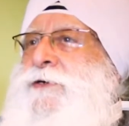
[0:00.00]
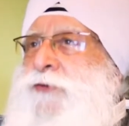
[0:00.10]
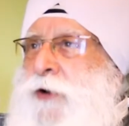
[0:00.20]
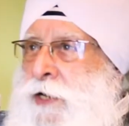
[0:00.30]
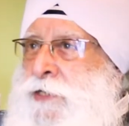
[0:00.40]

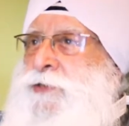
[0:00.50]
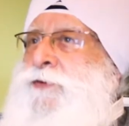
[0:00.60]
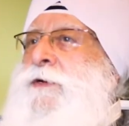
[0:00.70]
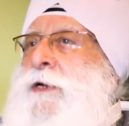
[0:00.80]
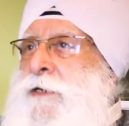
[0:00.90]
try
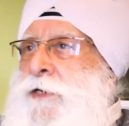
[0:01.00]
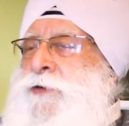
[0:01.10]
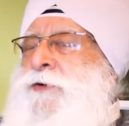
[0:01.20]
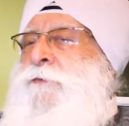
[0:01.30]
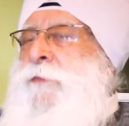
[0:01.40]
to learn
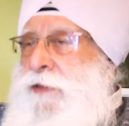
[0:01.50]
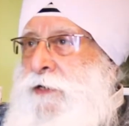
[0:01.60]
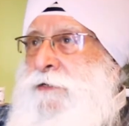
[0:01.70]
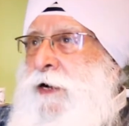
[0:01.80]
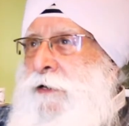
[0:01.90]
your
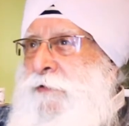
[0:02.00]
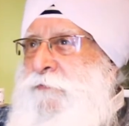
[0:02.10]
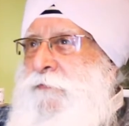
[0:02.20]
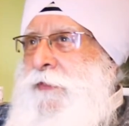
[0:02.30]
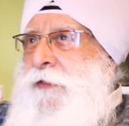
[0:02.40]
mother tongue.
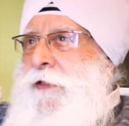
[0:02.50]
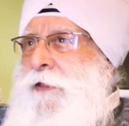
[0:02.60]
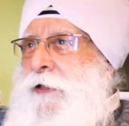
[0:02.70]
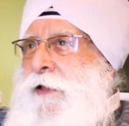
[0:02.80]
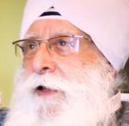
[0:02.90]

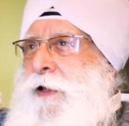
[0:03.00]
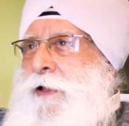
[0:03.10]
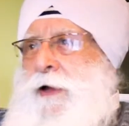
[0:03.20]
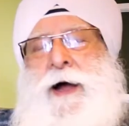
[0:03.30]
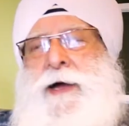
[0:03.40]

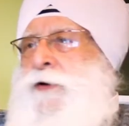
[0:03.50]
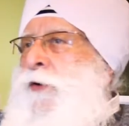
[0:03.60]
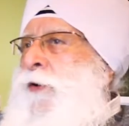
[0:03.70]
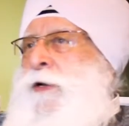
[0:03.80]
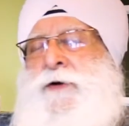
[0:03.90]
I
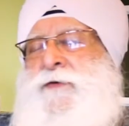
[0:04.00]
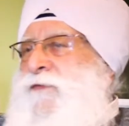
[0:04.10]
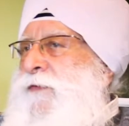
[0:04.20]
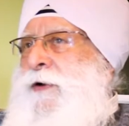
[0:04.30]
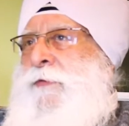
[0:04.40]
know a lot
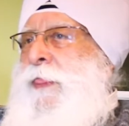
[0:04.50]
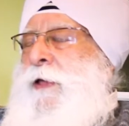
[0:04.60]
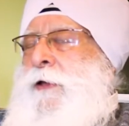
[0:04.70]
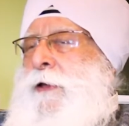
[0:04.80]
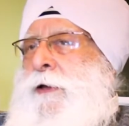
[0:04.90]
of uh,
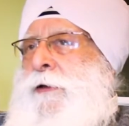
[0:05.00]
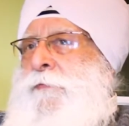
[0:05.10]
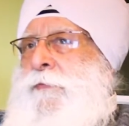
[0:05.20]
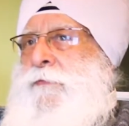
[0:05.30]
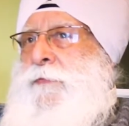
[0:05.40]

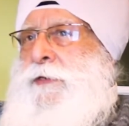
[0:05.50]
um,